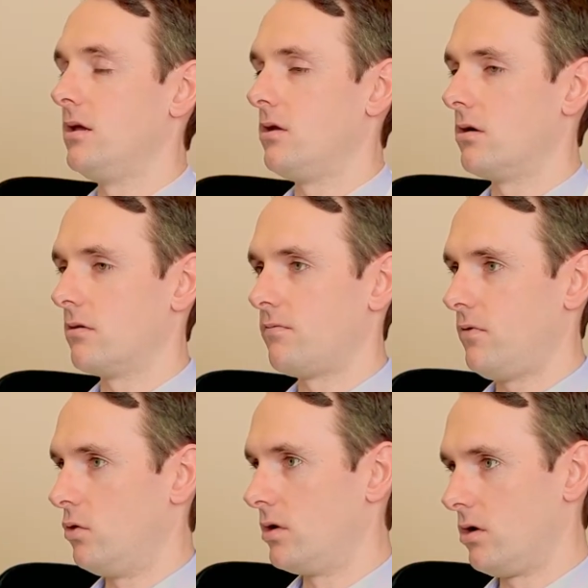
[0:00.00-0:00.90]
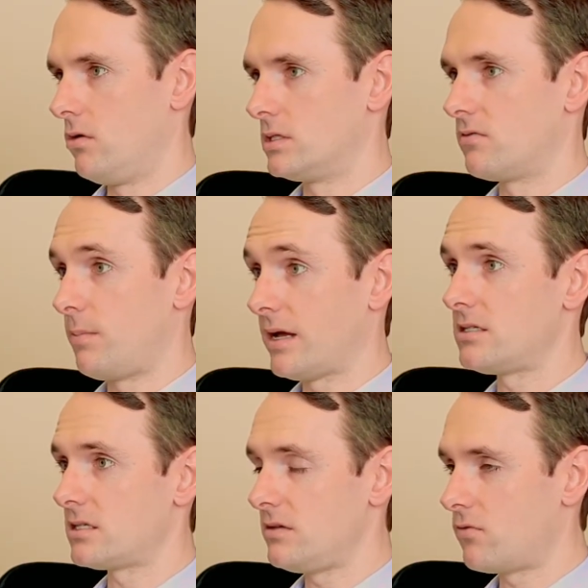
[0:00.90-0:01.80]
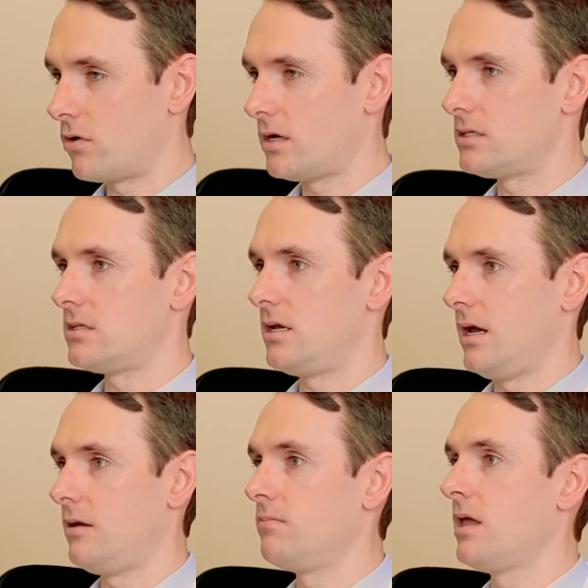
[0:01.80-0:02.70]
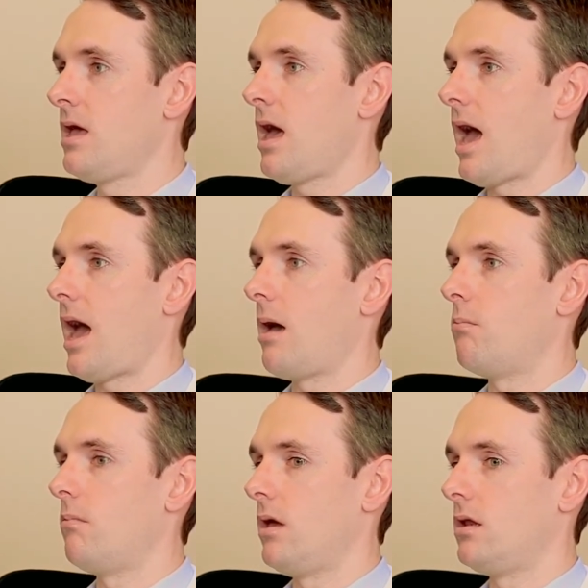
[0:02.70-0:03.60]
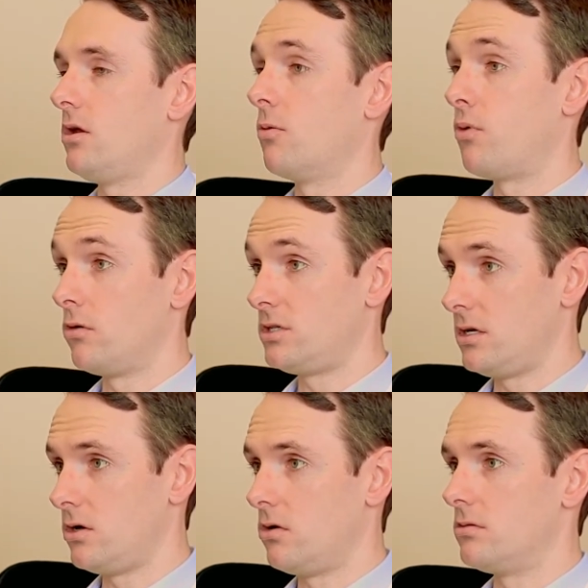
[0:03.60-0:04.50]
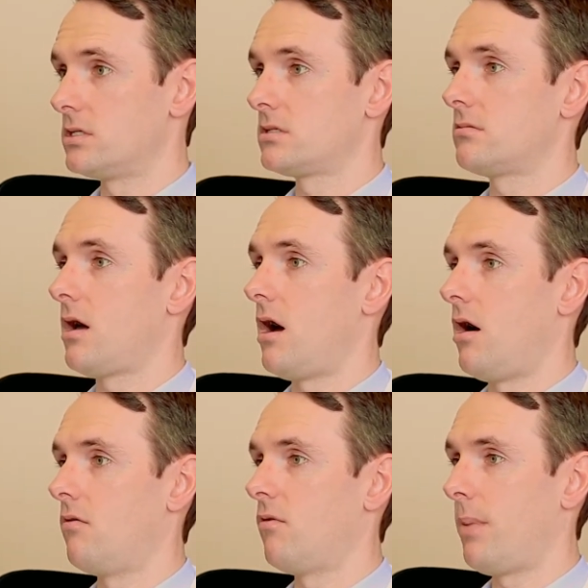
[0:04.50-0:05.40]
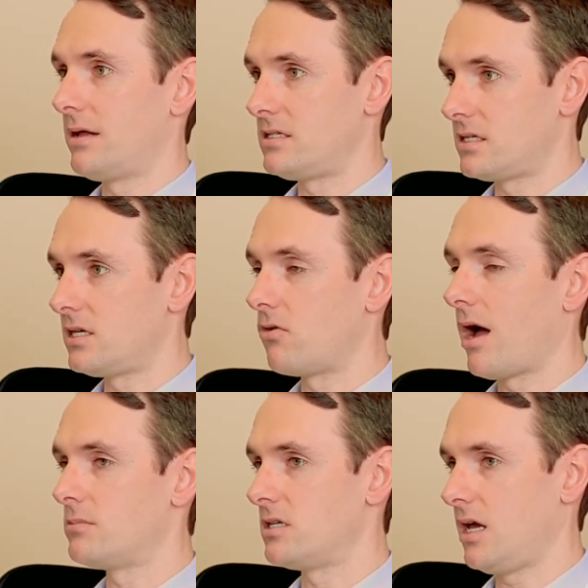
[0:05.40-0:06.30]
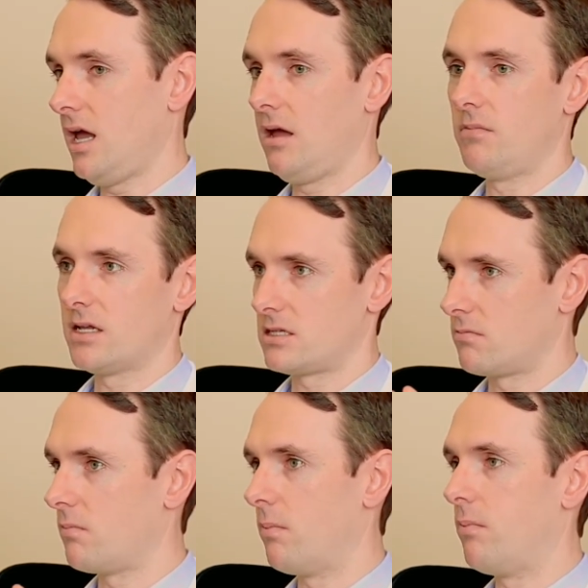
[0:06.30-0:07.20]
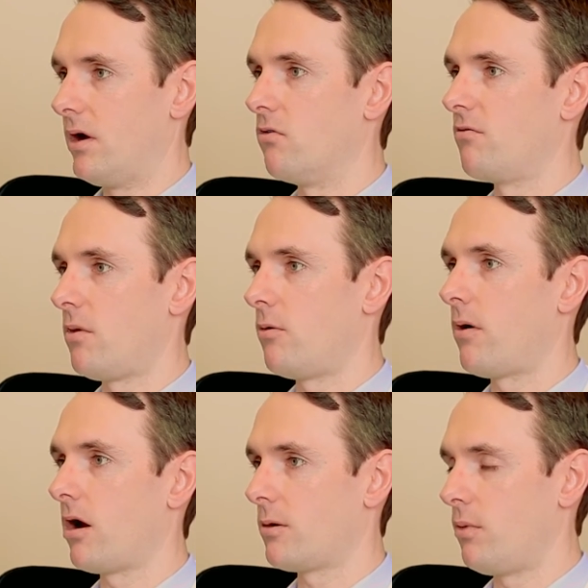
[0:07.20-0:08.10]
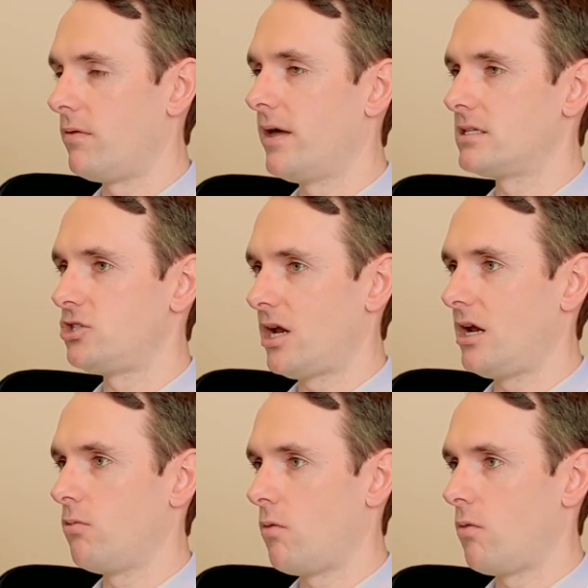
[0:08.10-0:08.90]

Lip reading: your fluid goals of about 64 ounces a day, hitting your protein goals of about 60 grams a day. That's a pretty rough ballpark, but that's generally what we